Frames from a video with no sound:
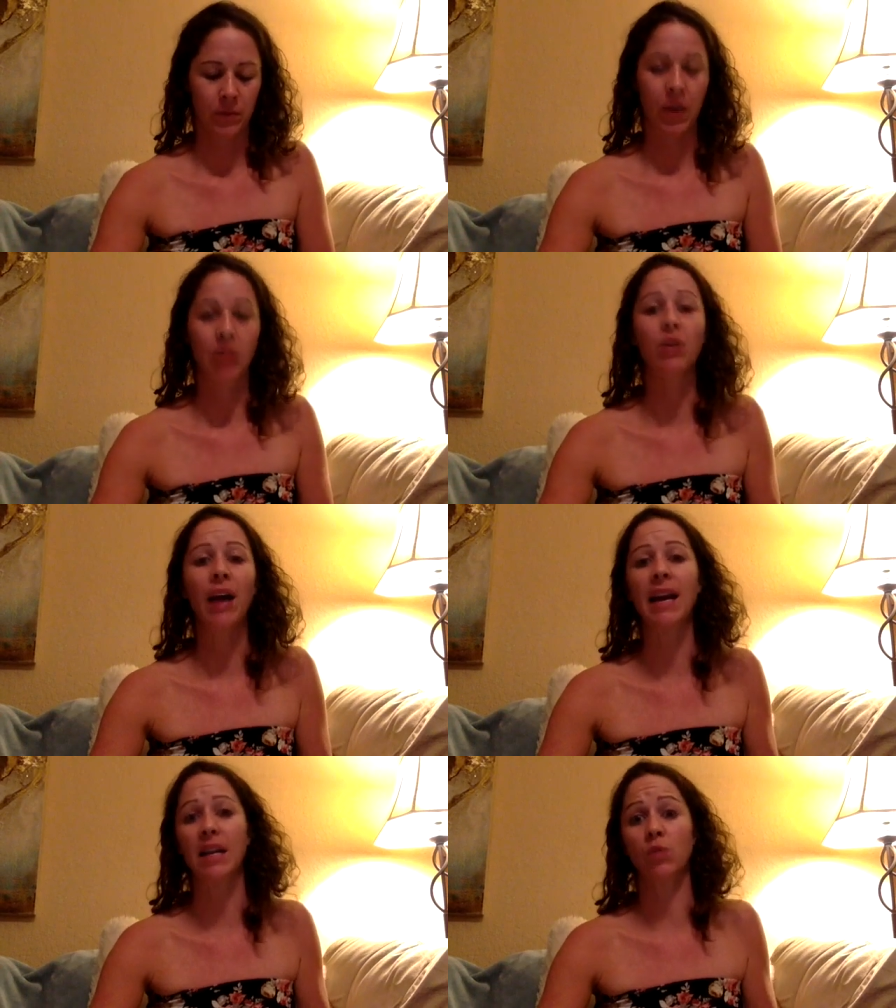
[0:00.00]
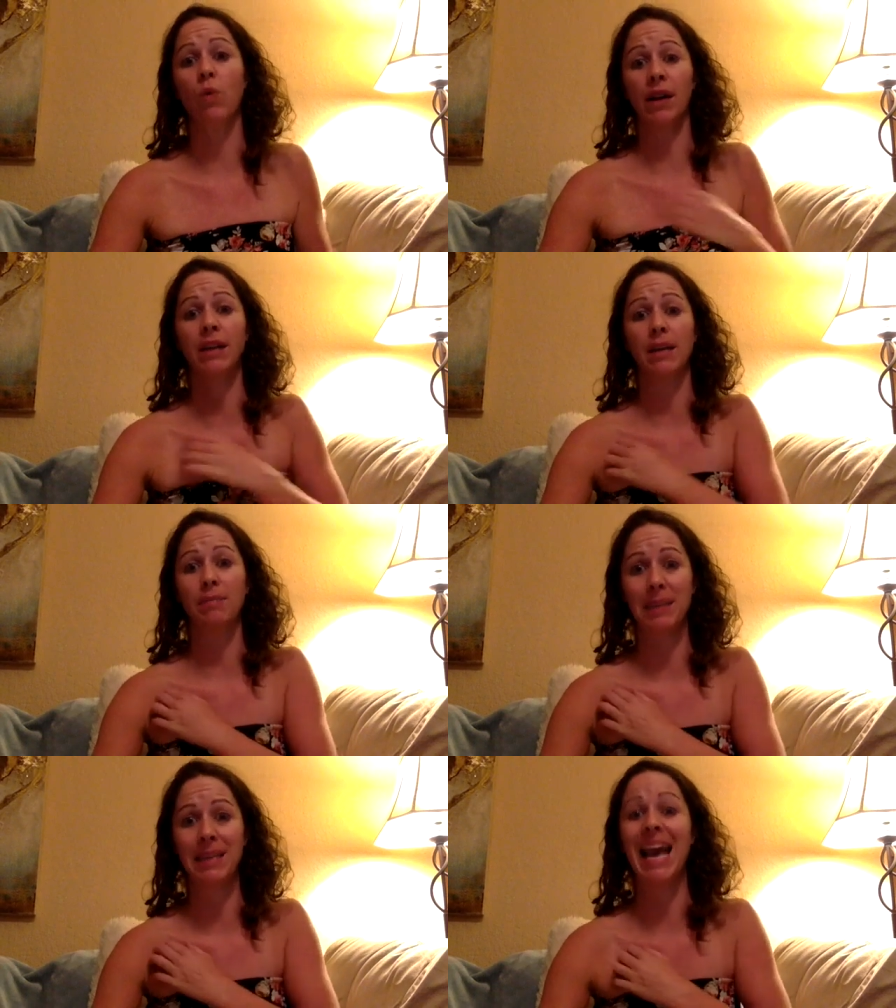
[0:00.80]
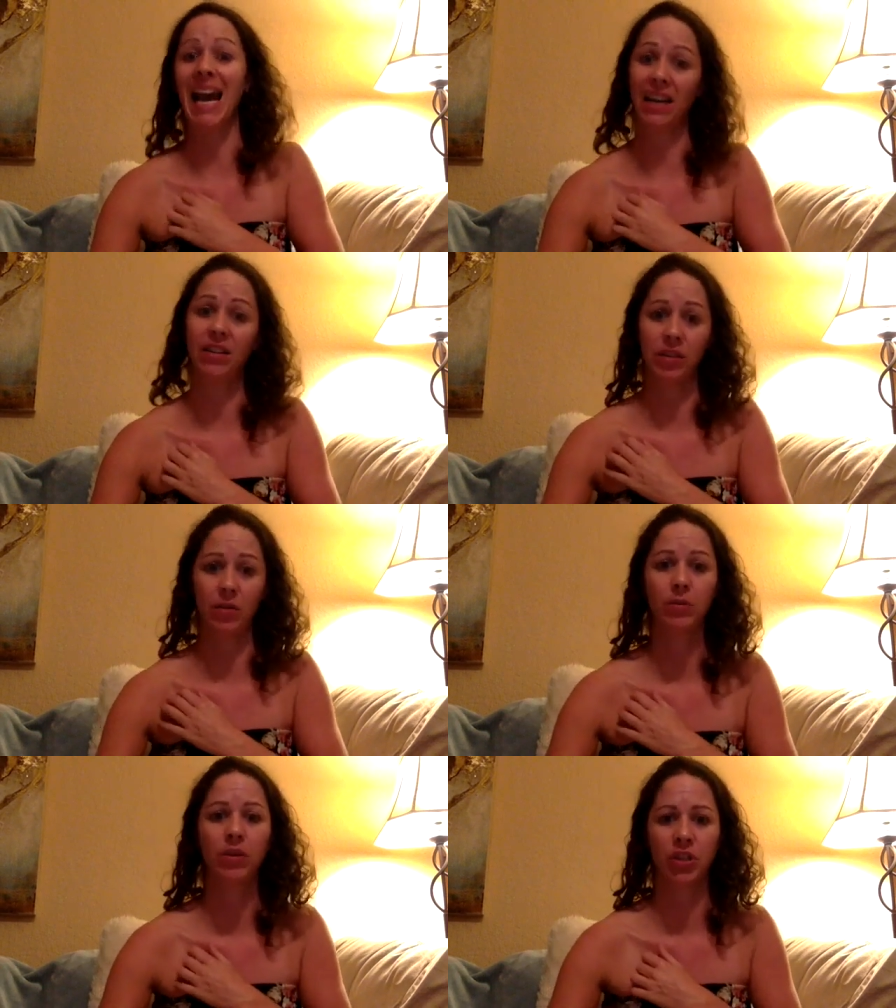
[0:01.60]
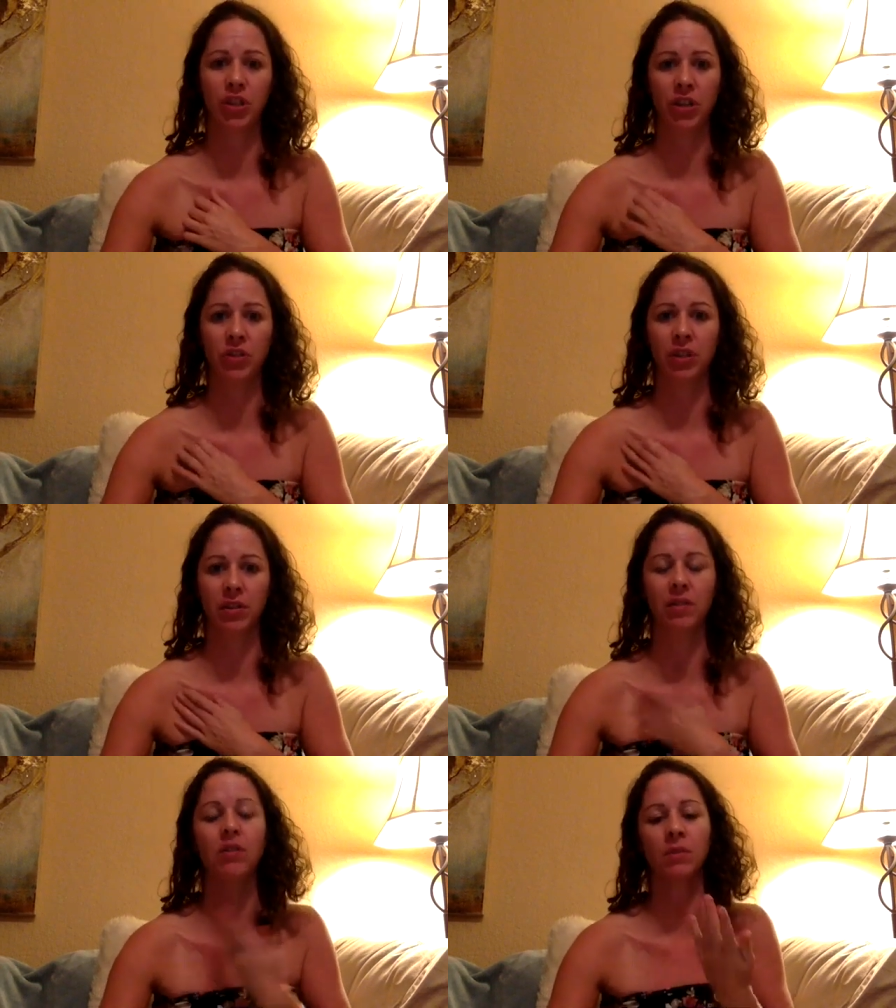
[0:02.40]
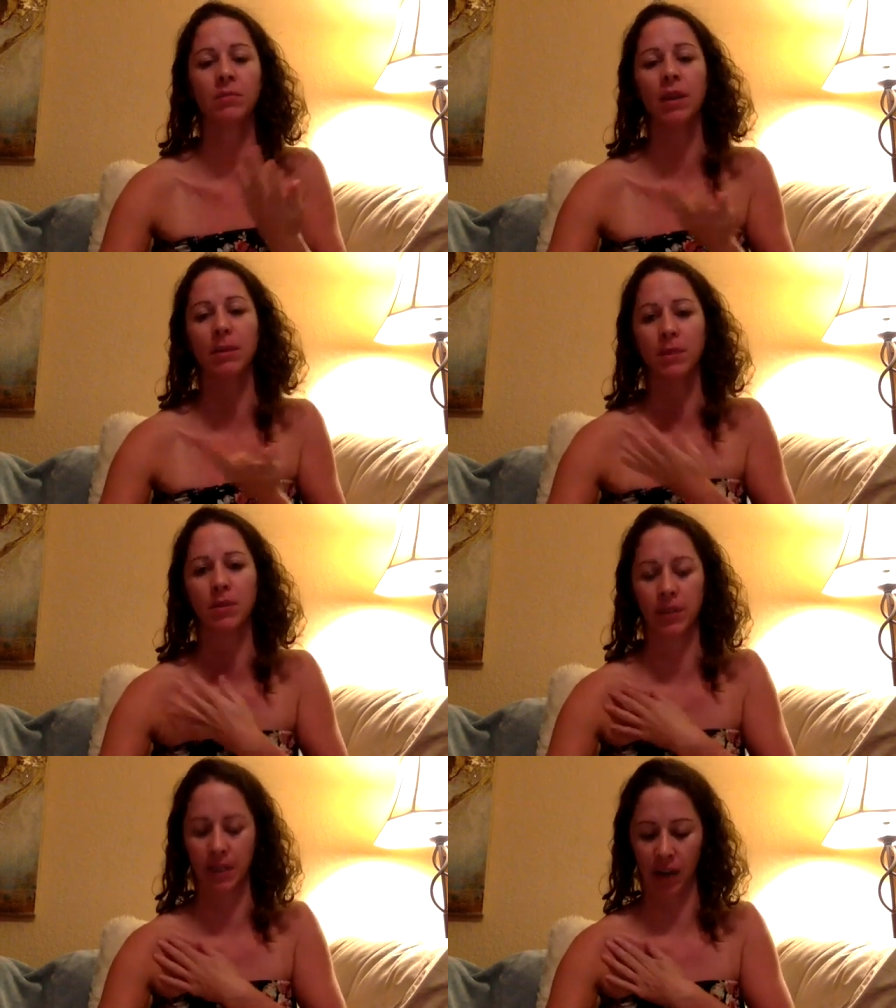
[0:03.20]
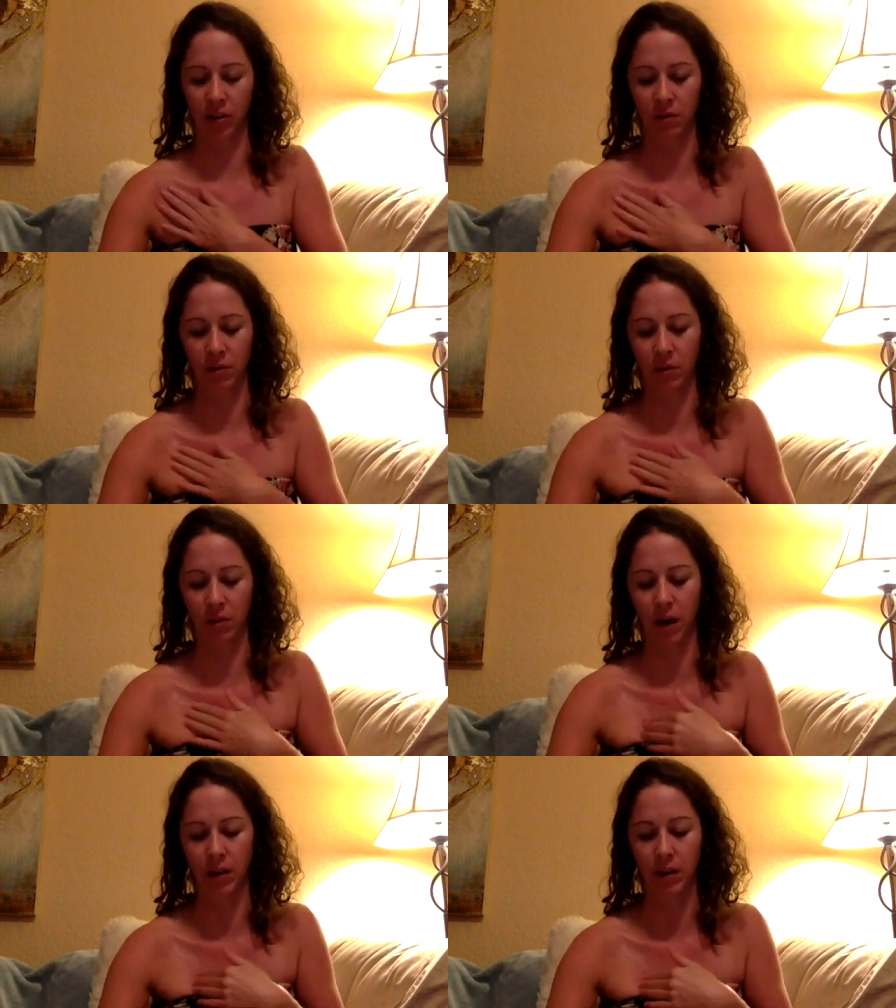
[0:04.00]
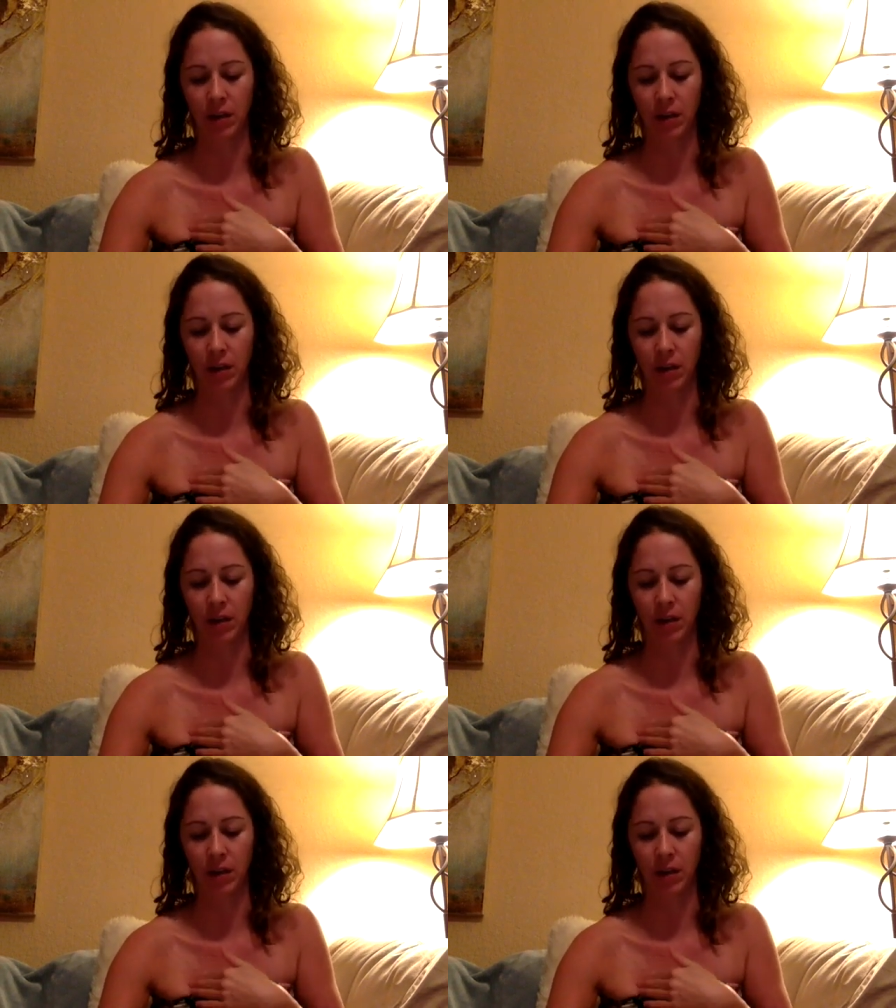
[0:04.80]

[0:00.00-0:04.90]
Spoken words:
And you can ask, what can I be and do to change this? Because sometimes there is action required.